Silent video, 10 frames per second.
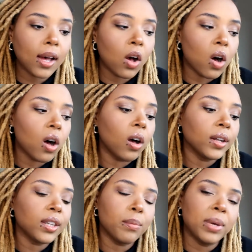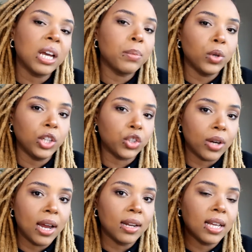called the big booty
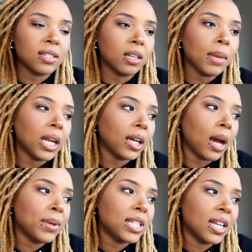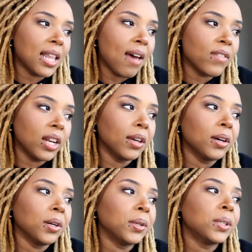trend, and somebody commented in that
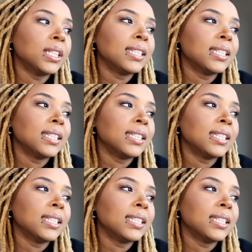video,